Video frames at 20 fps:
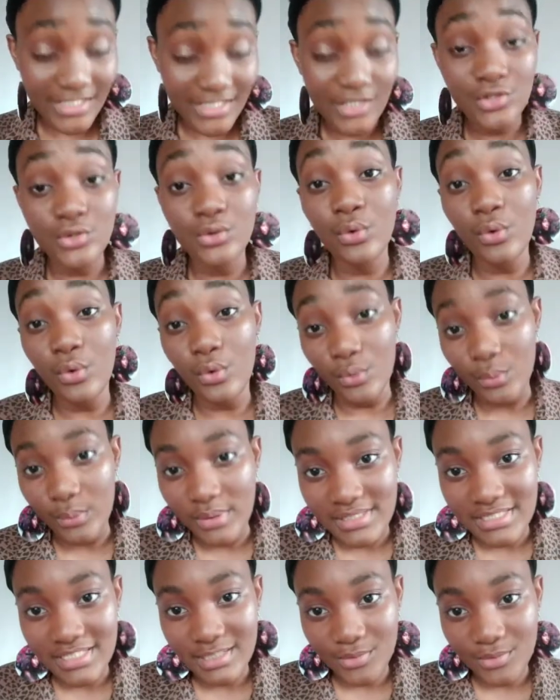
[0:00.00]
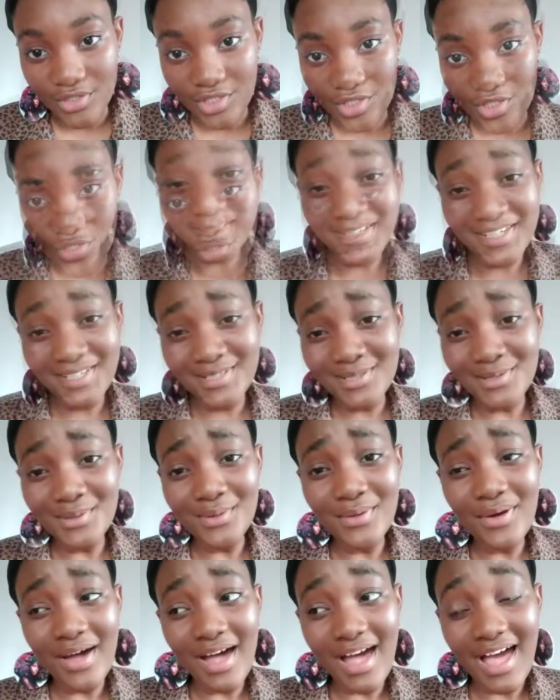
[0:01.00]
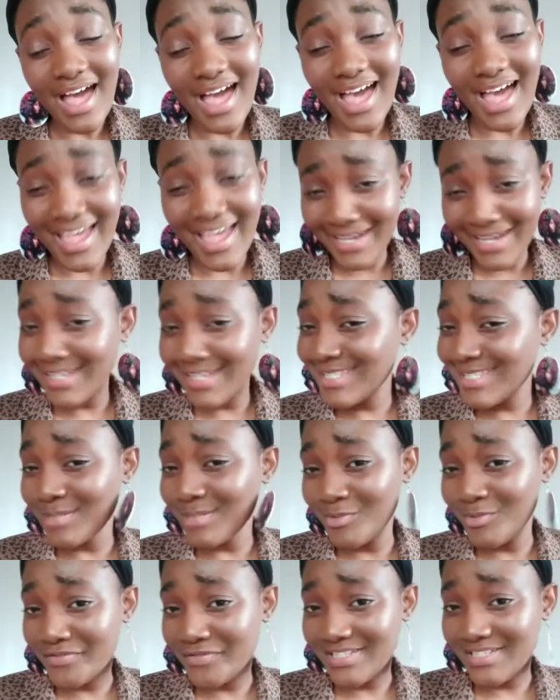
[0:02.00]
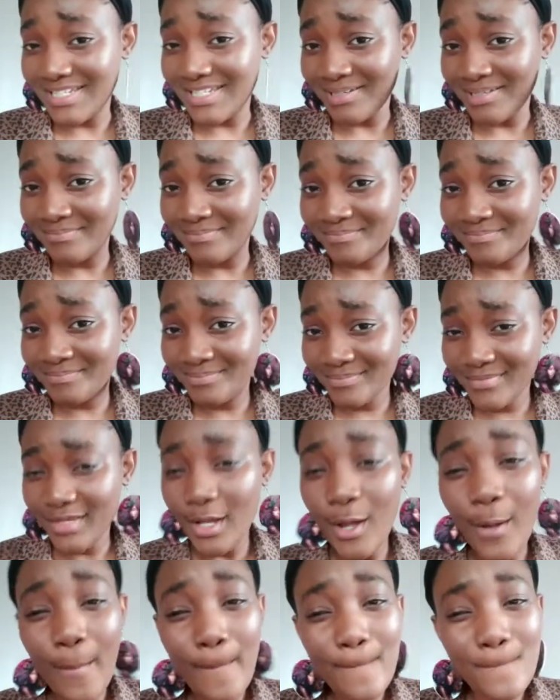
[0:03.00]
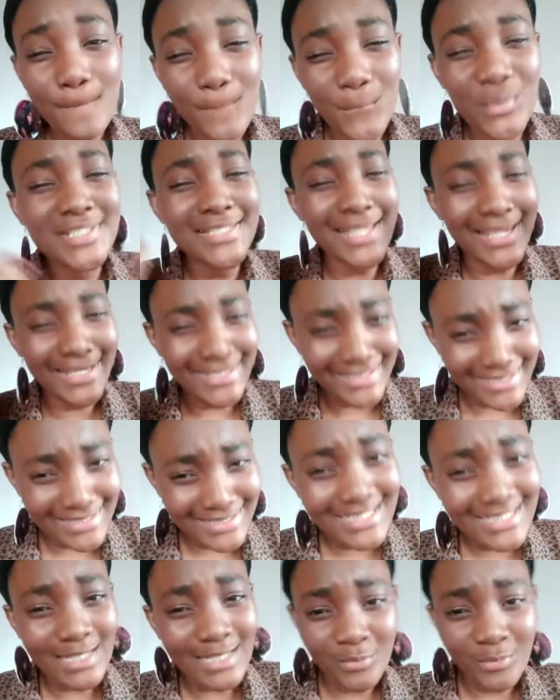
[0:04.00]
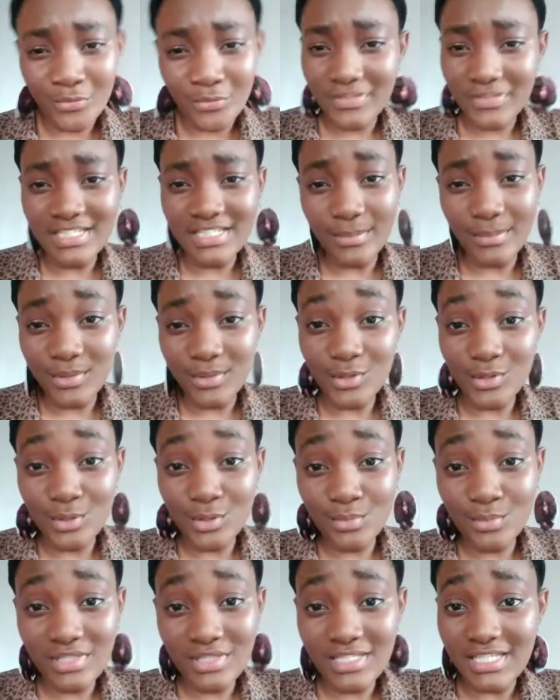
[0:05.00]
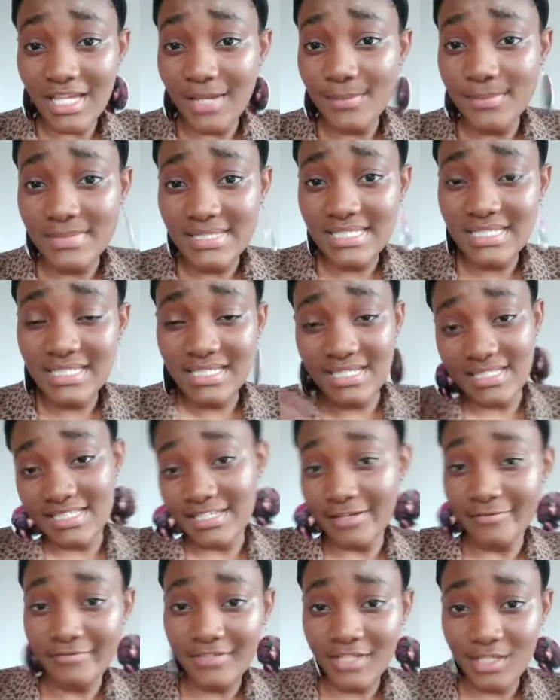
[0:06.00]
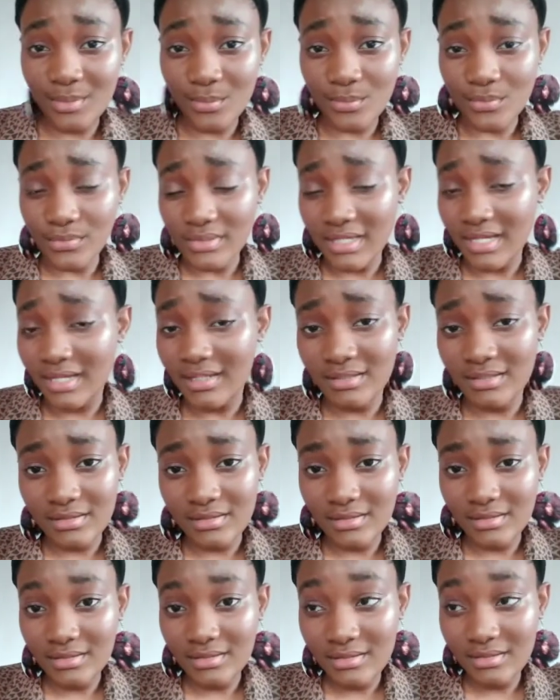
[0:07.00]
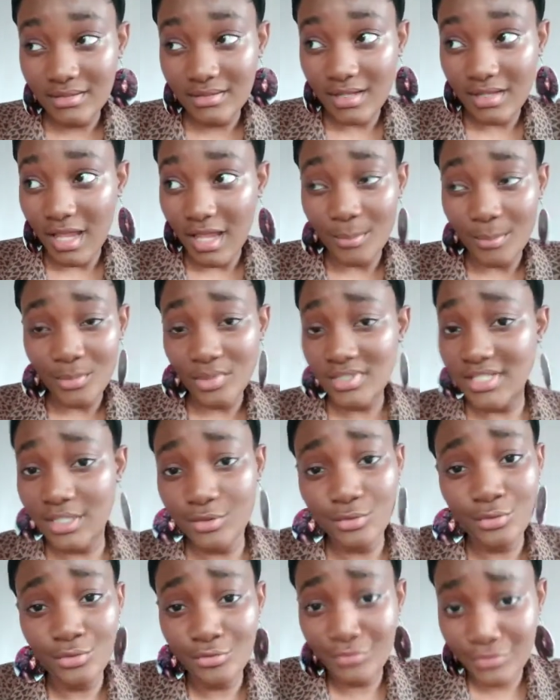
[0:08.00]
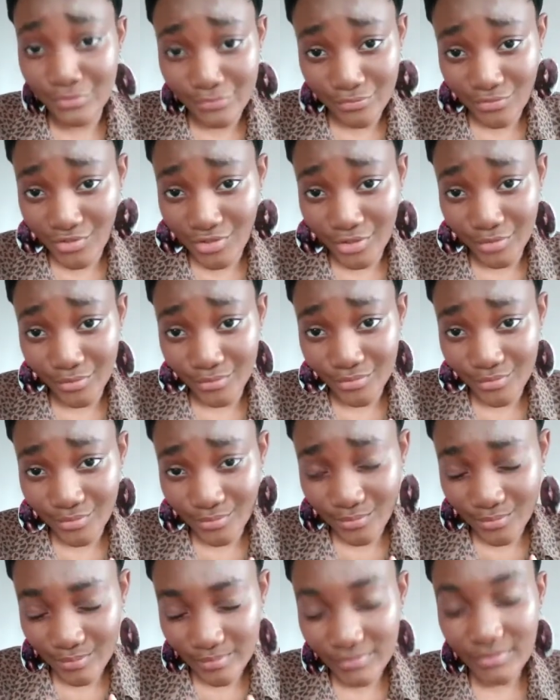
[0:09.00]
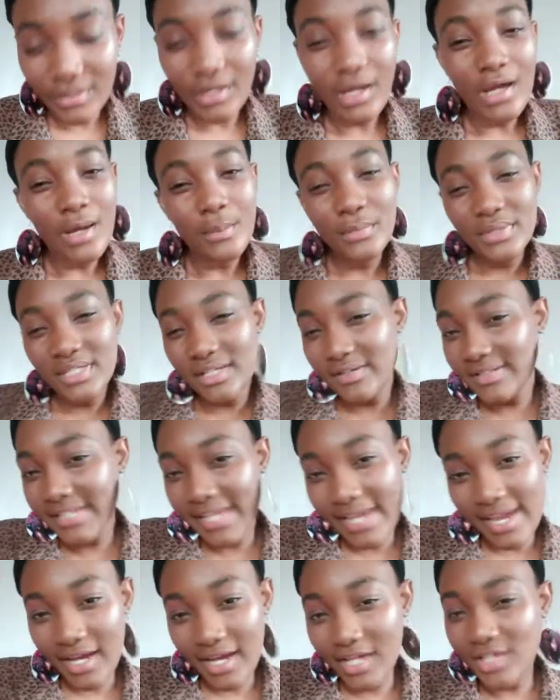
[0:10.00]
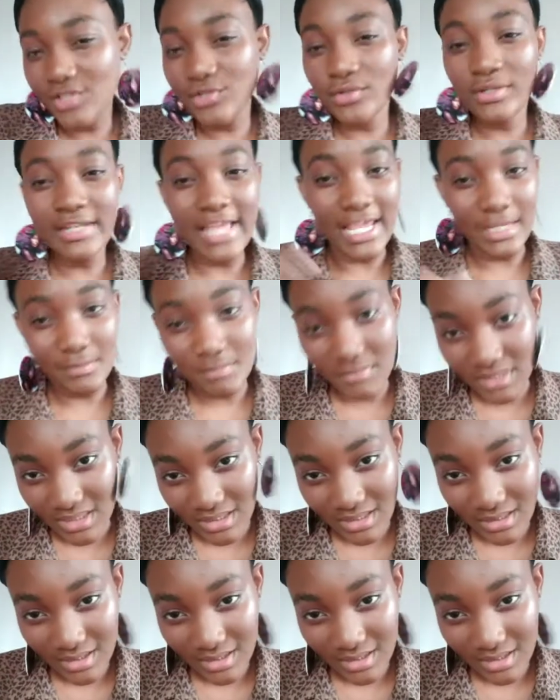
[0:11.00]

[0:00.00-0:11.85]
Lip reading: So always deep condition. Okay, so I hate semovita, but I eat semovita because most times it's available and I'm not an ungrateful child. But now the hair is not like me.